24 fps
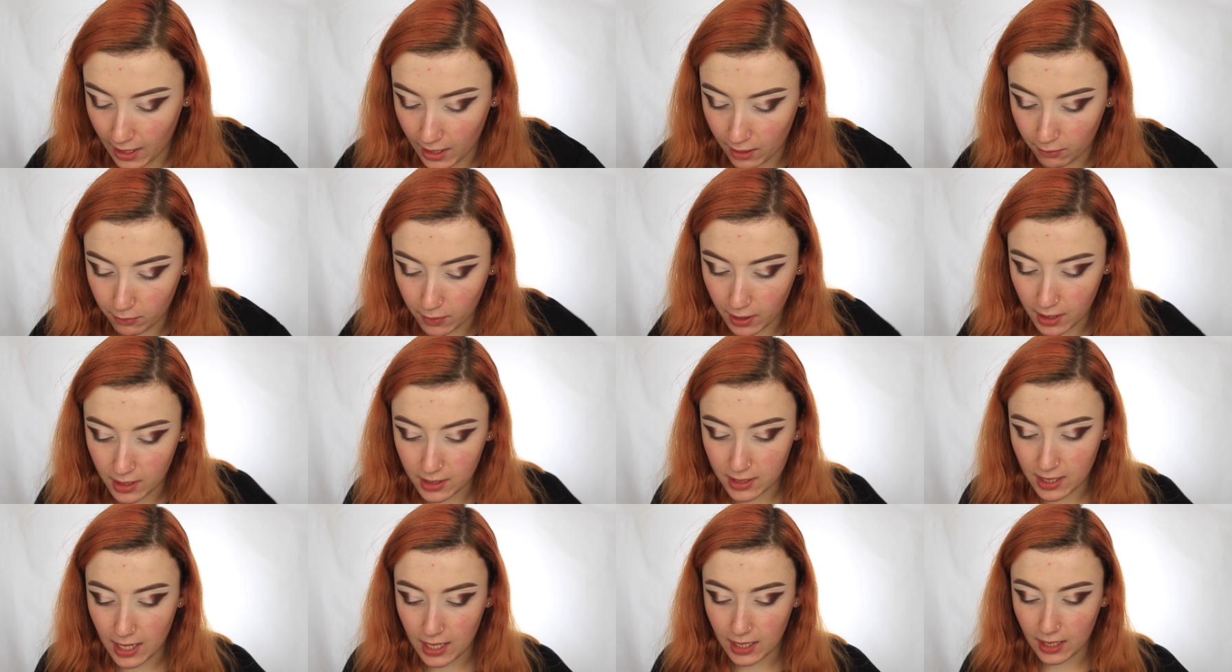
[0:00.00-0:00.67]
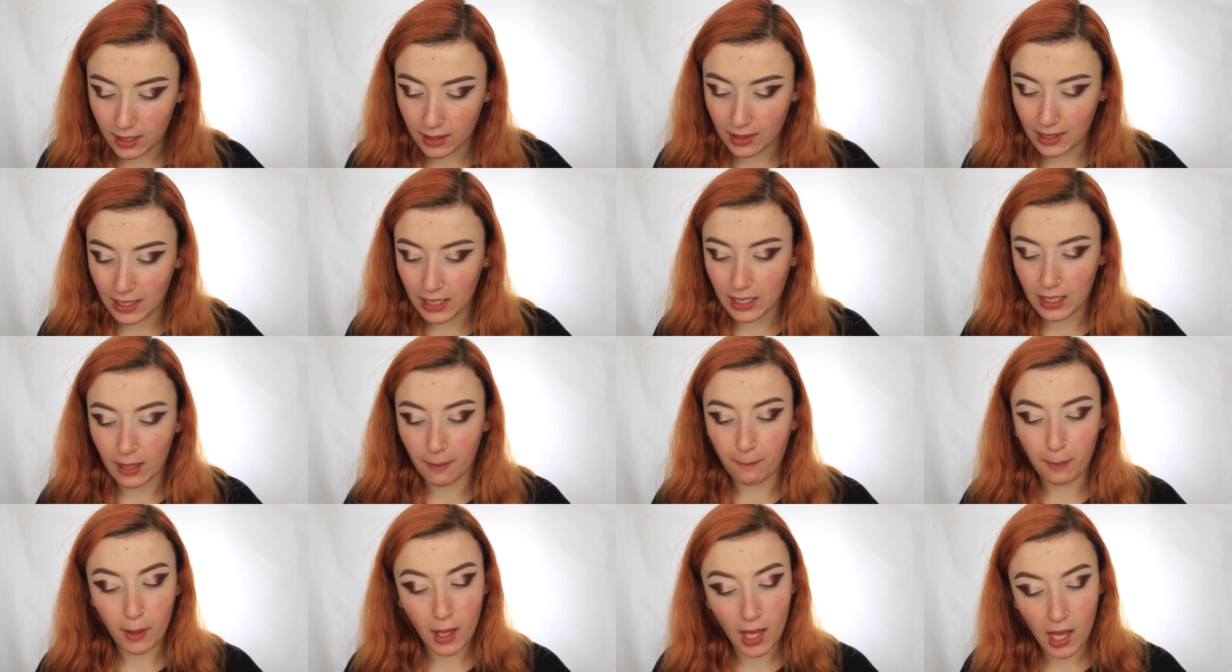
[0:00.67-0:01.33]
and I'm going to take
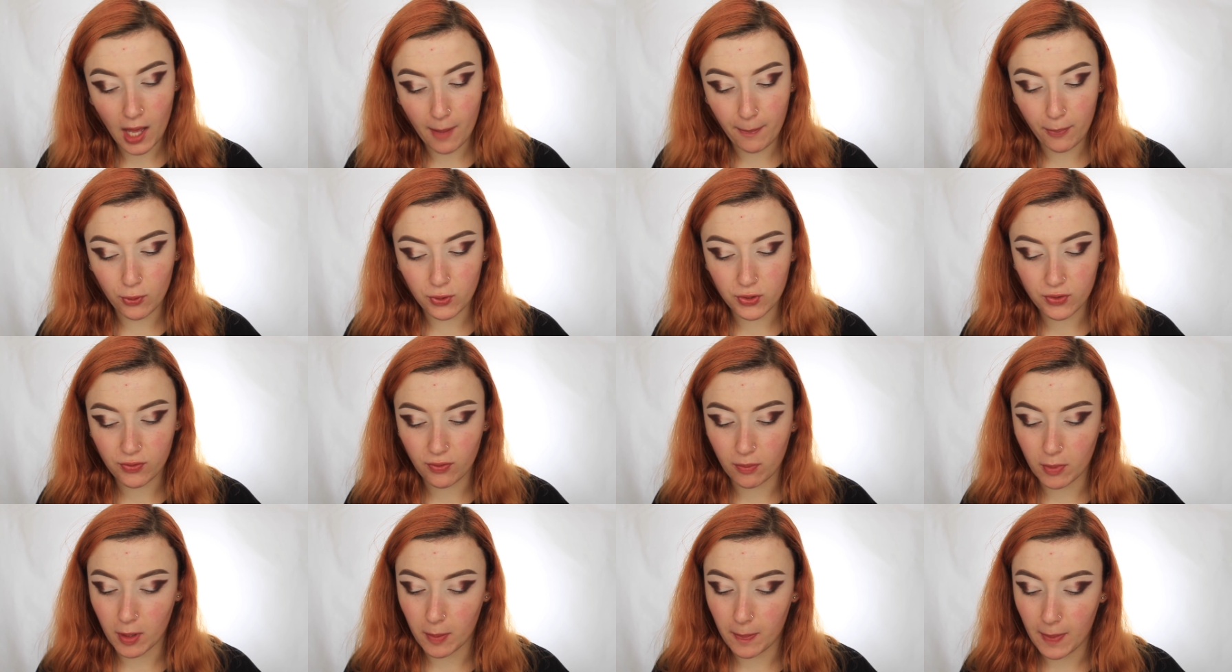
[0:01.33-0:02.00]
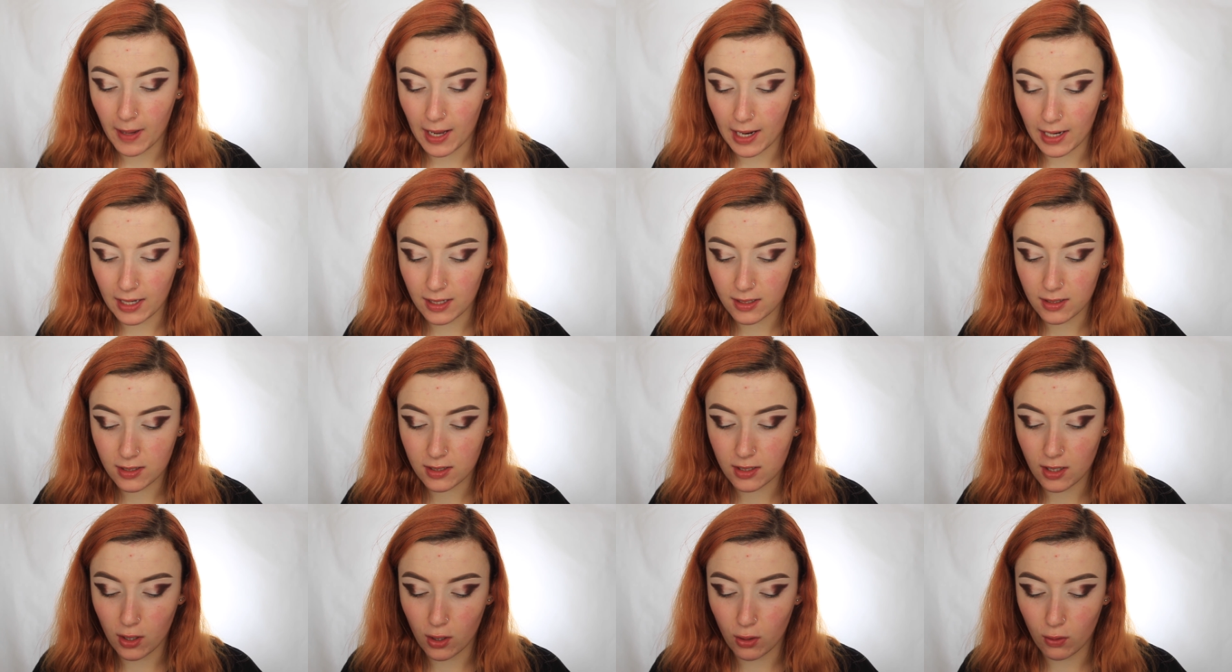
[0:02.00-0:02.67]
the purples from the palette,
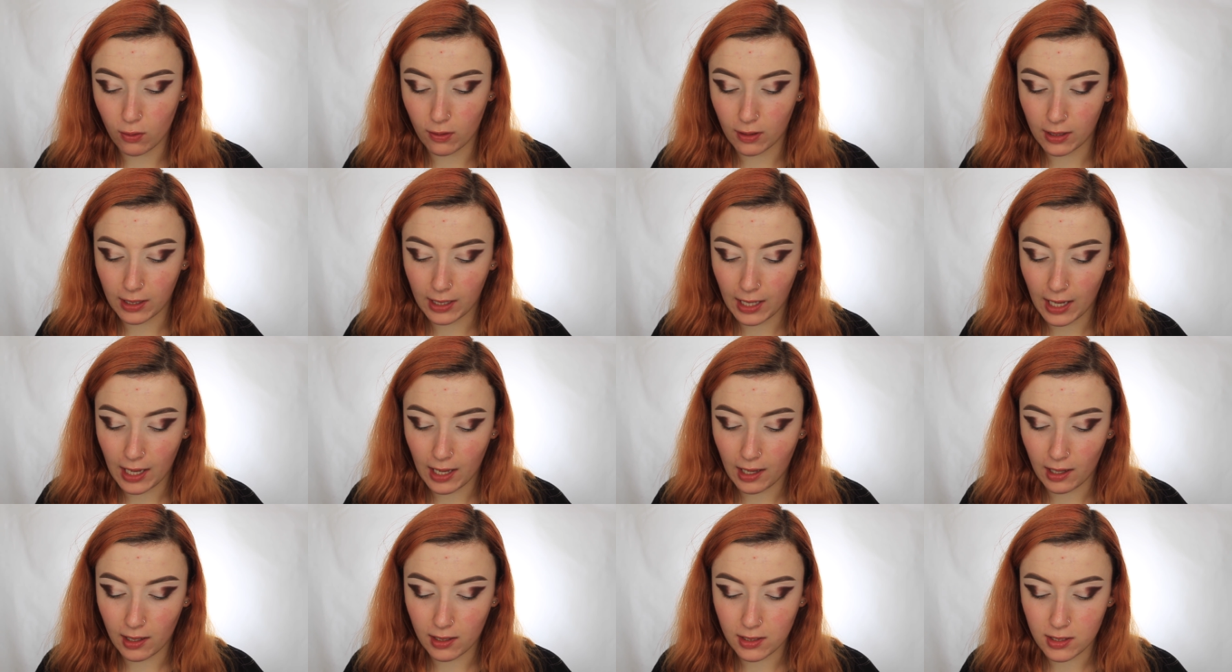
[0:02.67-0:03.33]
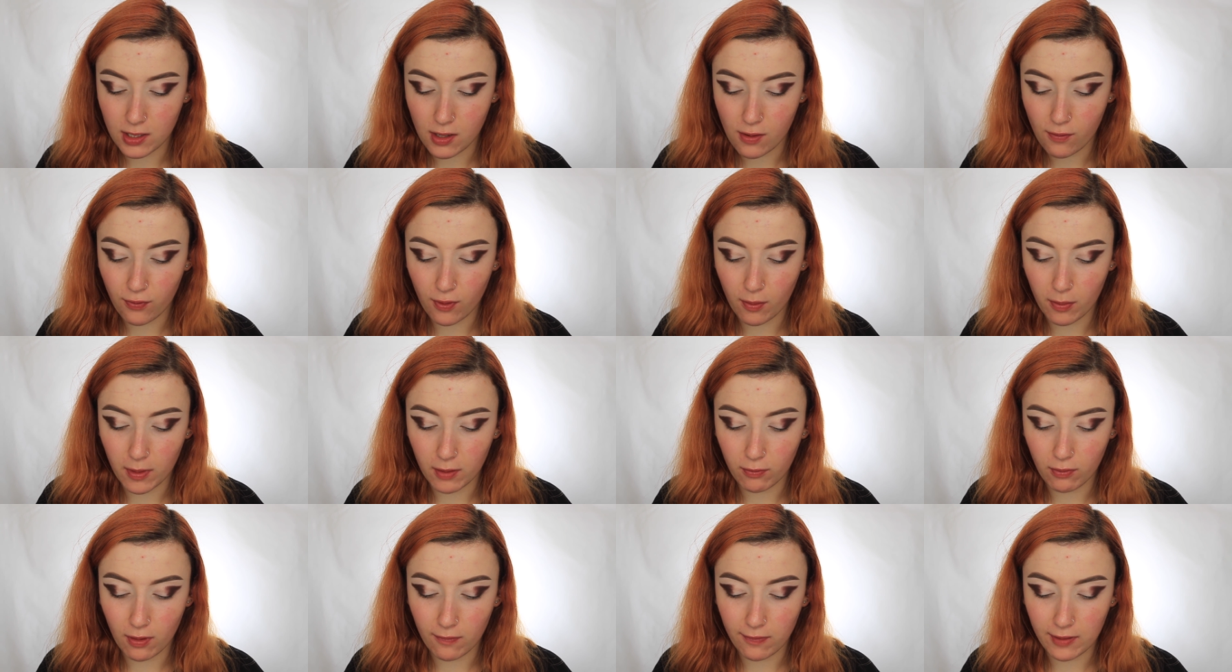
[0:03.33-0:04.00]
so Cans from
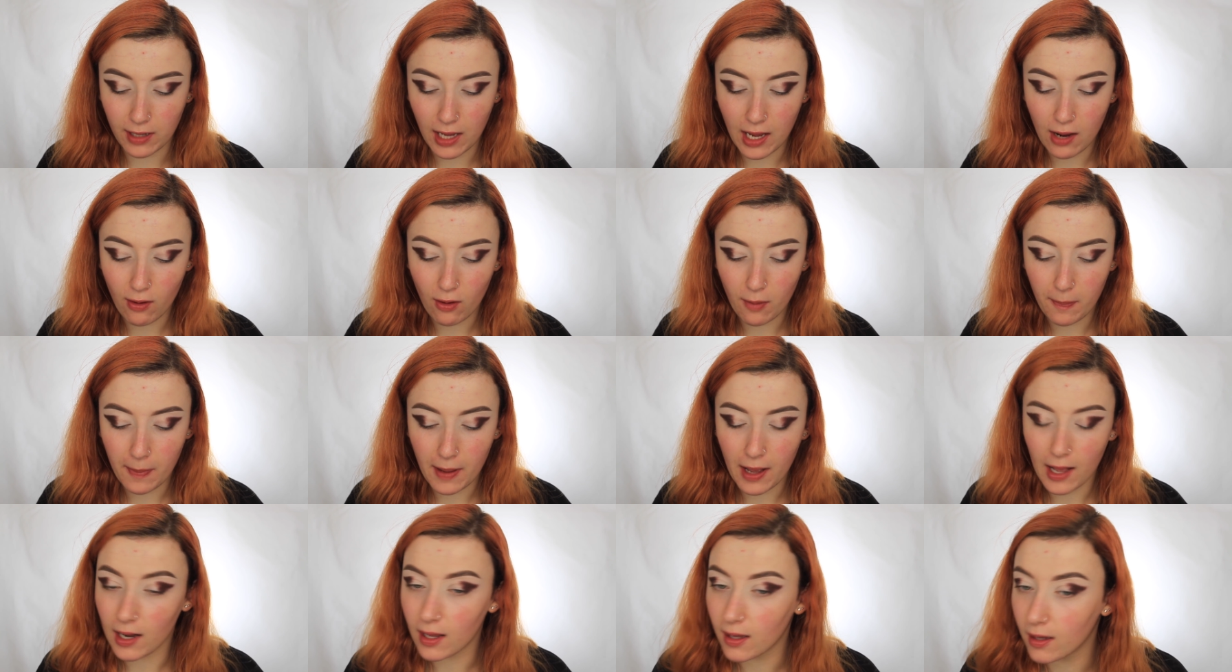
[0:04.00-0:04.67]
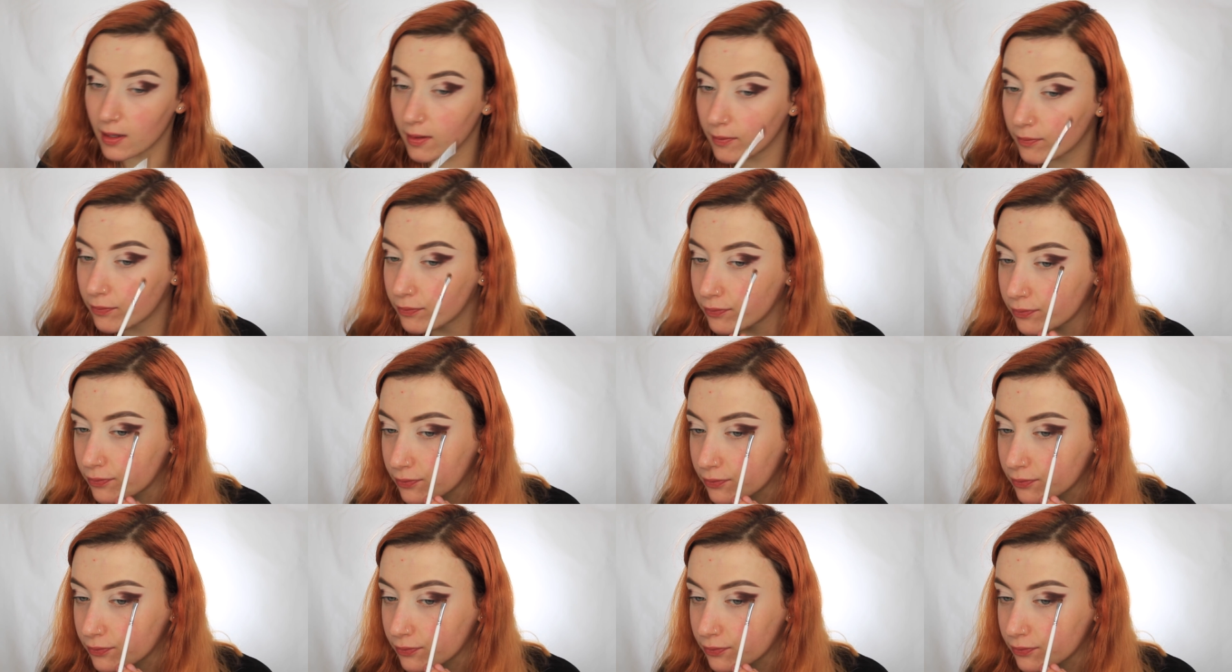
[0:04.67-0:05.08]
the Riviera palette,